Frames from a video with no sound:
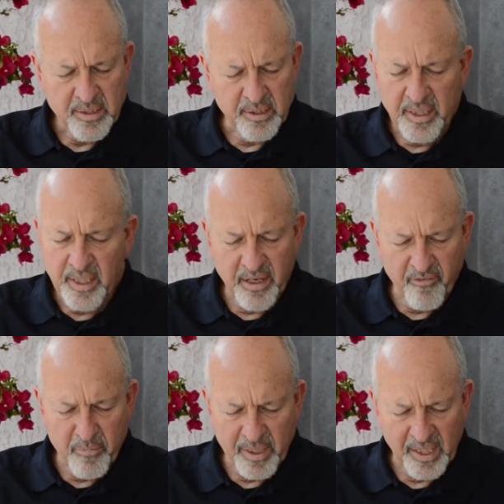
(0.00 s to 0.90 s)
to leading
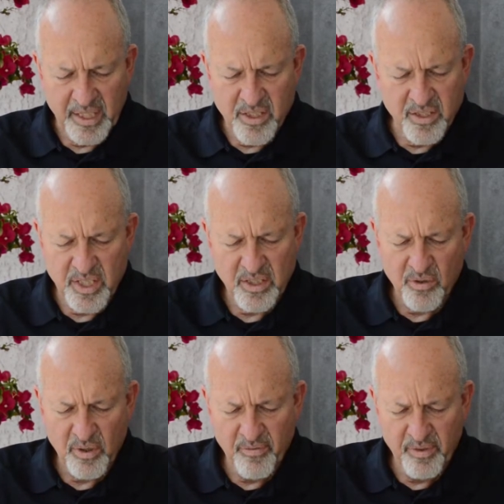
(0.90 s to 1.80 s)
governmental
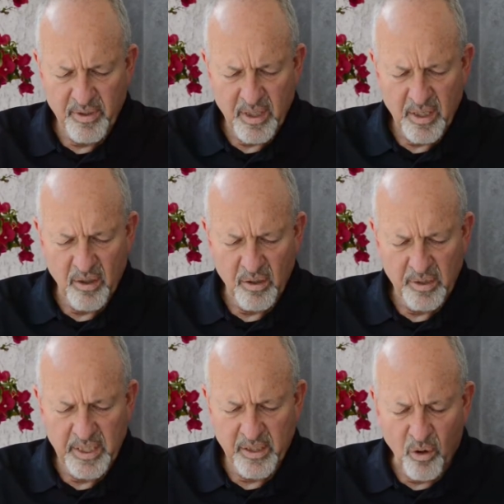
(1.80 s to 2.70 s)
agencies or
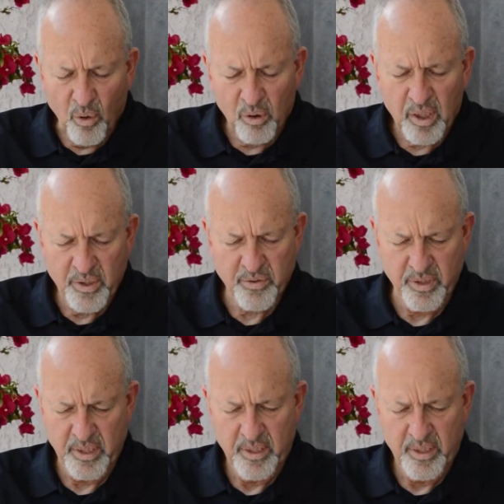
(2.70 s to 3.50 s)
even leading a whole country.